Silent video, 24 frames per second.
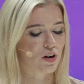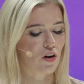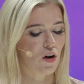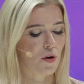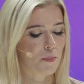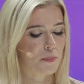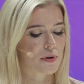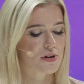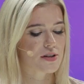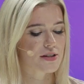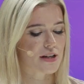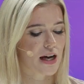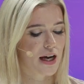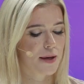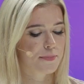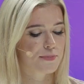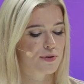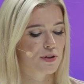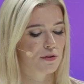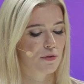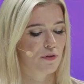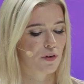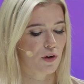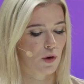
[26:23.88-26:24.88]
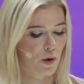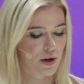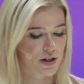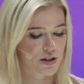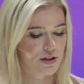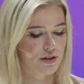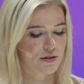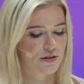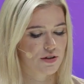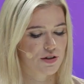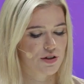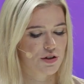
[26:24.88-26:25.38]
common types of
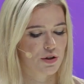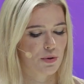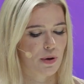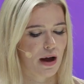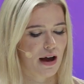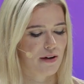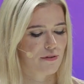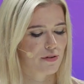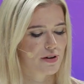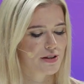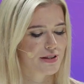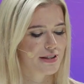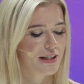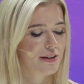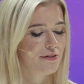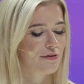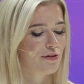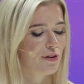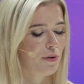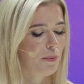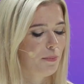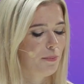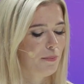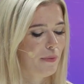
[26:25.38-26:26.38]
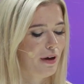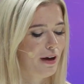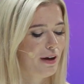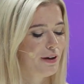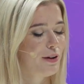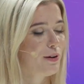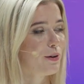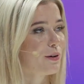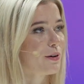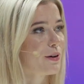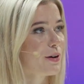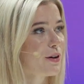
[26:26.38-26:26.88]
questions you have received from
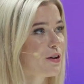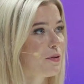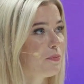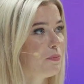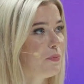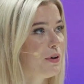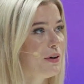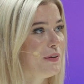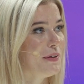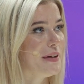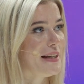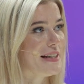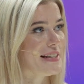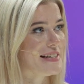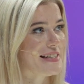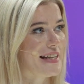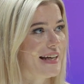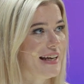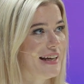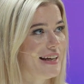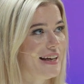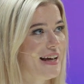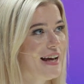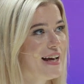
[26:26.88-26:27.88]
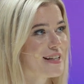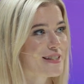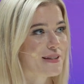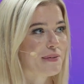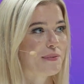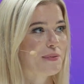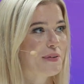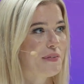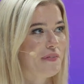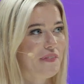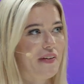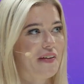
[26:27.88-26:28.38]
your community?
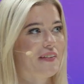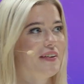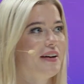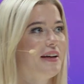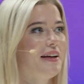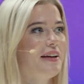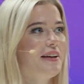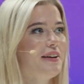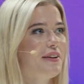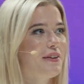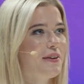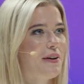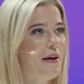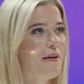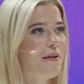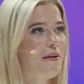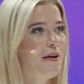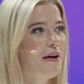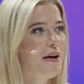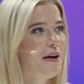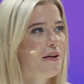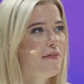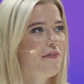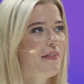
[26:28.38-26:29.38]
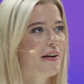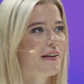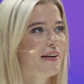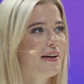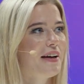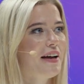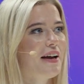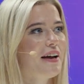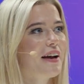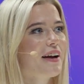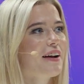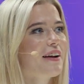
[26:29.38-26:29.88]
Some of the very,
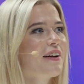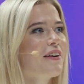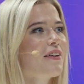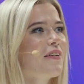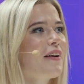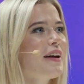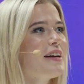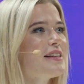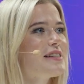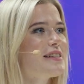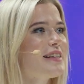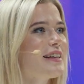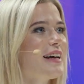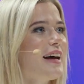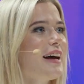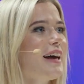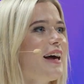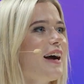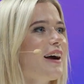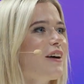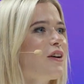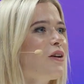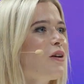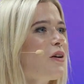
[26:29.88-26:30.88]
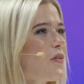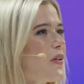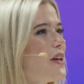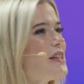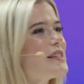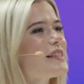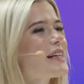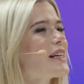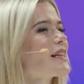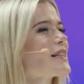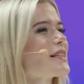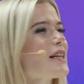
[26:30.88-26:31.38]
very great
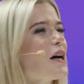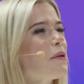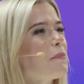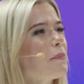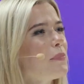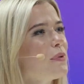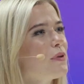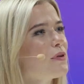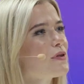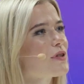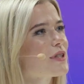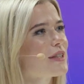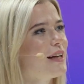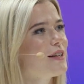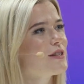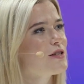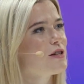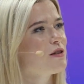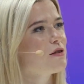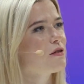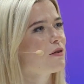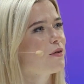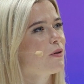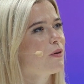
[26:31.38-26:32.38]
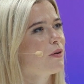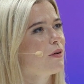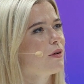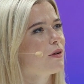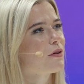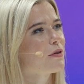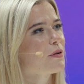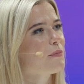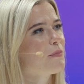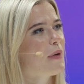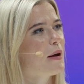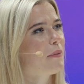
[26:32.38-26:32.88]
concrete examples that
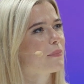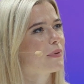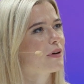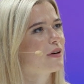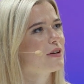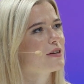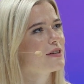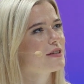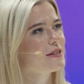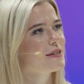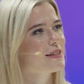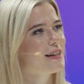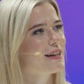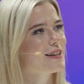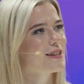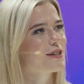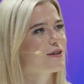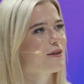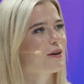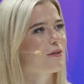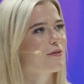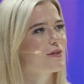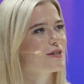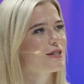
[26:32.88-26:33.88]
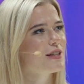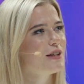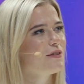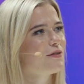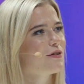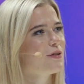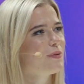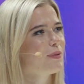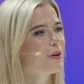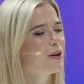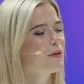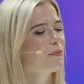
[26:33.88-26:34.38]
you remember that you have
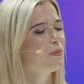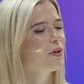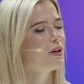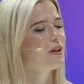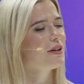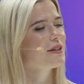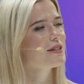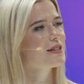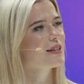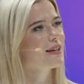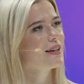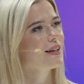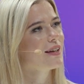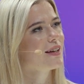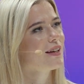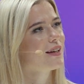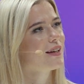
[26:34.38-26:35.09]
received from the community?